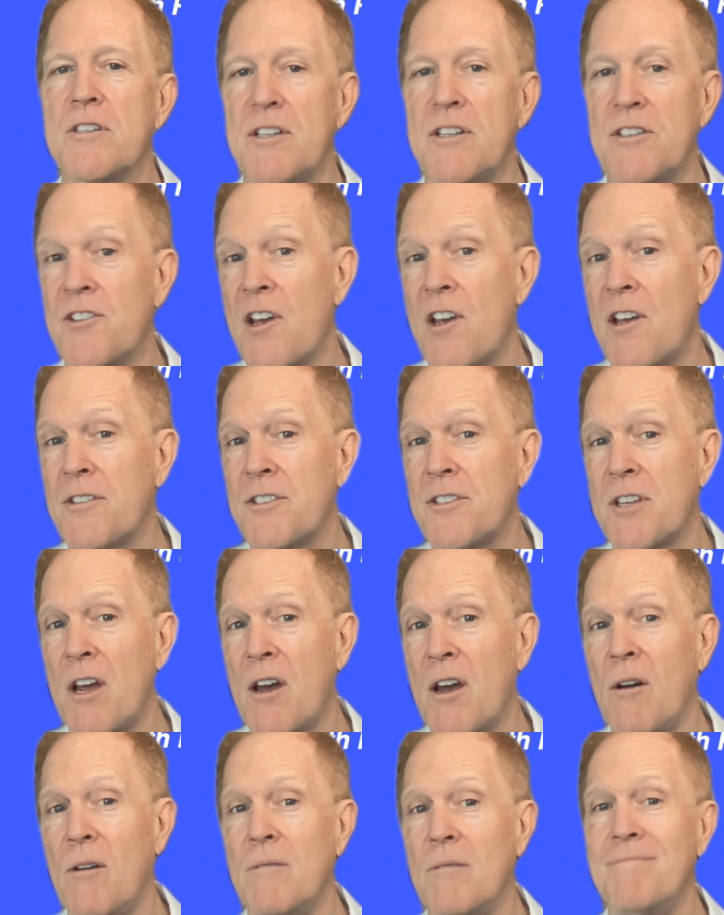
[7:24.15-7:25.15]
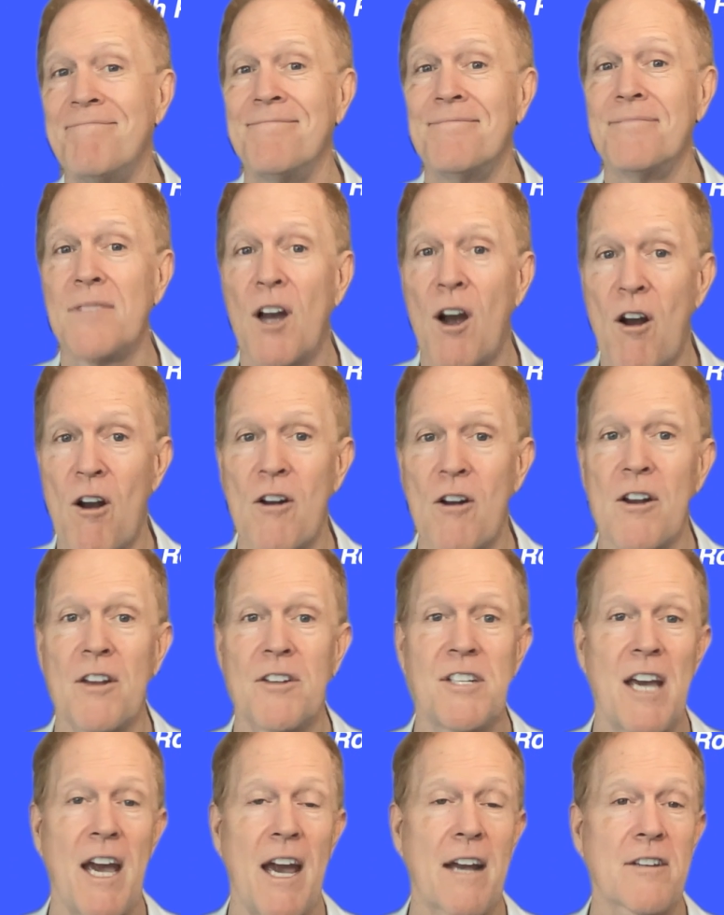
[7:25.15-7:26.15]
is also heart
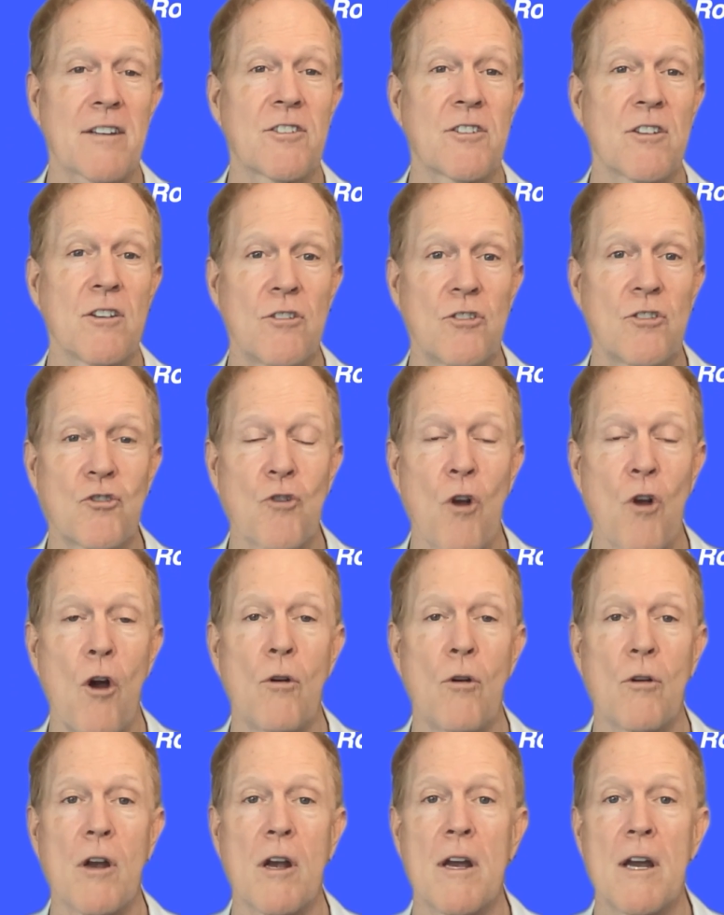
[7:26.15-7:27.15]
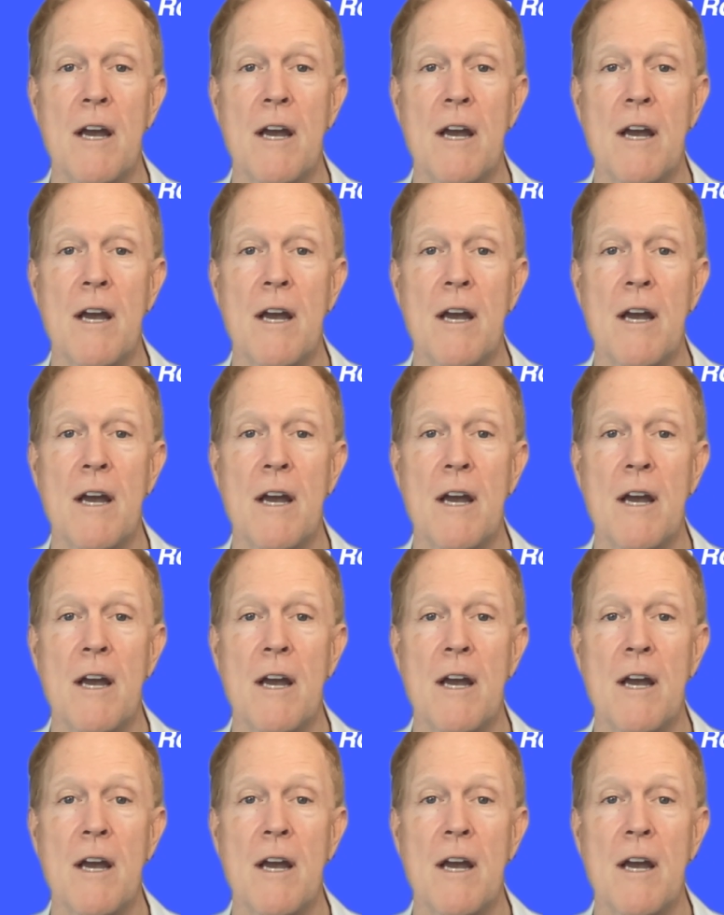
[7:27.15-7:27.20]
attacks, stroke,